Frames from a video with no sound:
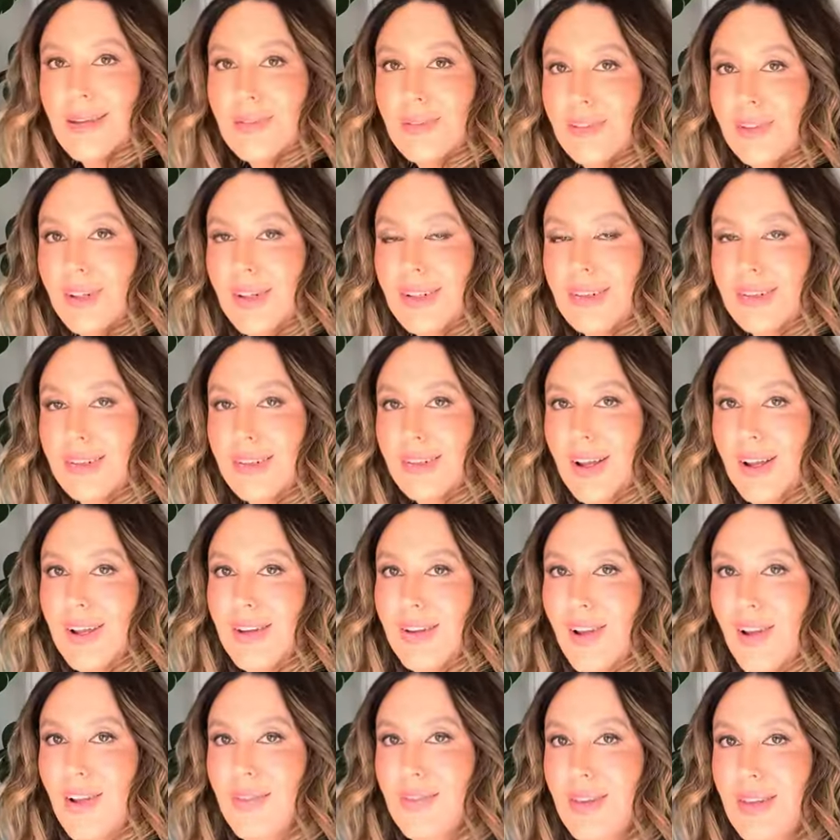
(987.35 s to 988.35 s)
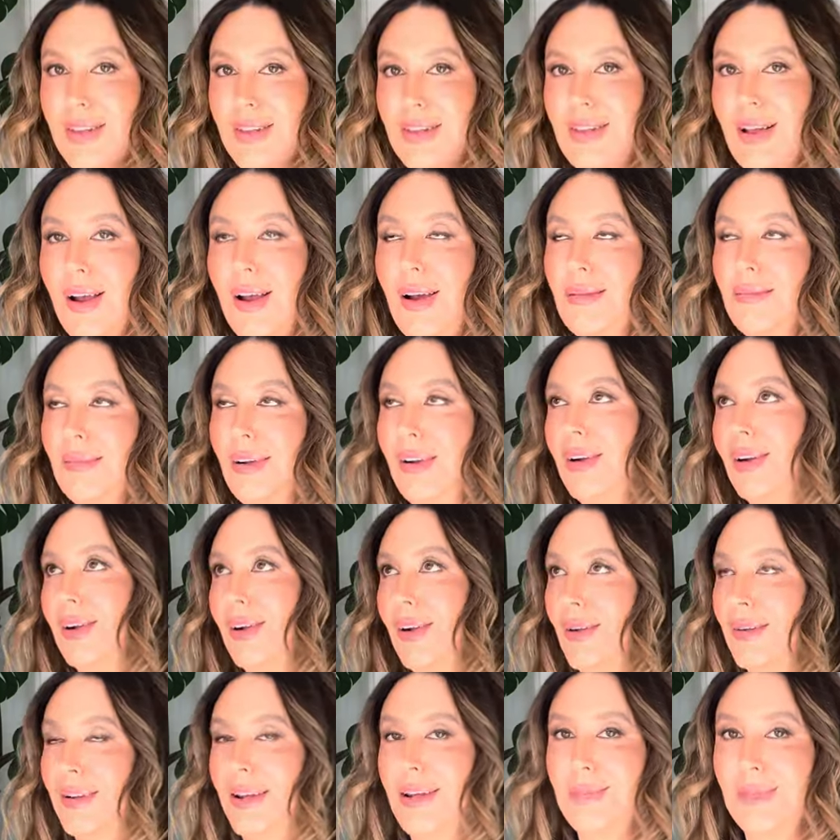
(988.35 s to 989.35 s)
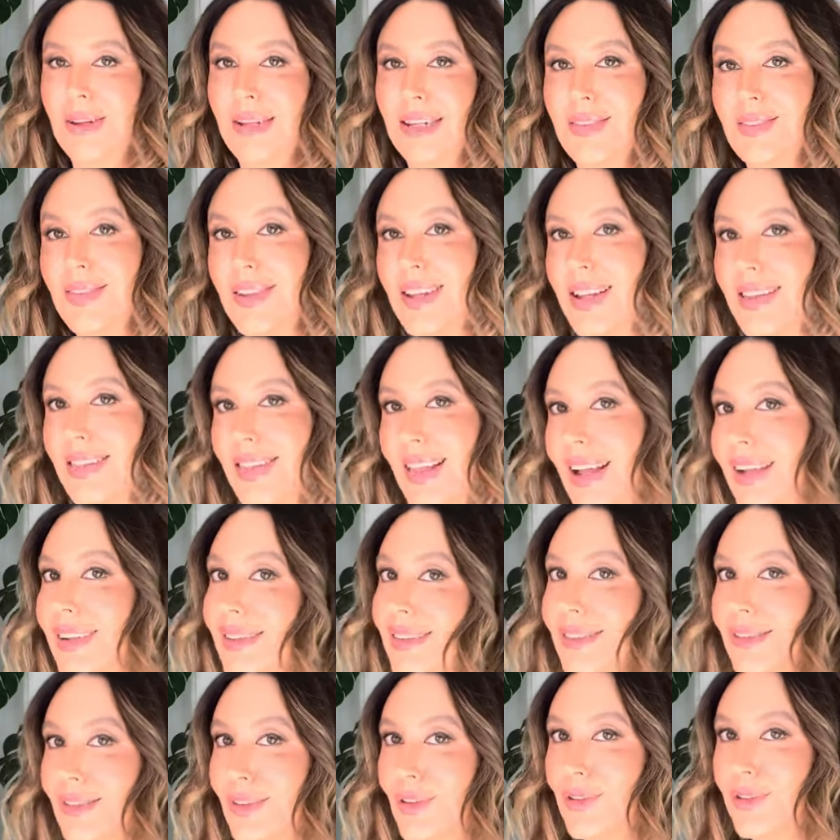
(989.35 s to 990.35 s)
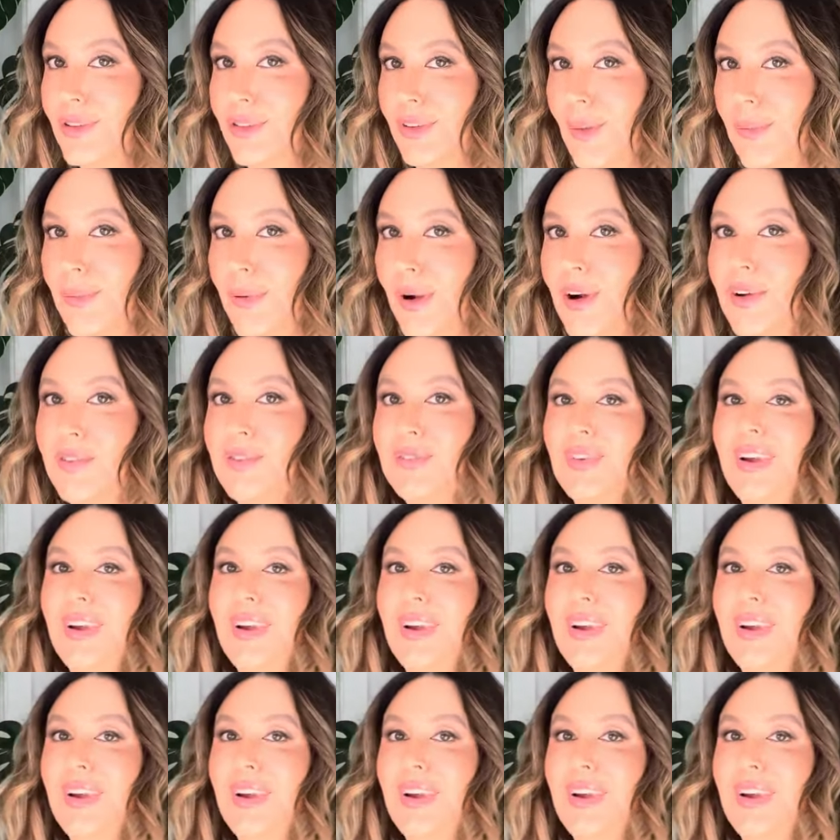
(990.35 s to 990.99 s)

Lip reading: trench coat over the top? Oh, I'm going to be living in that in school drop off.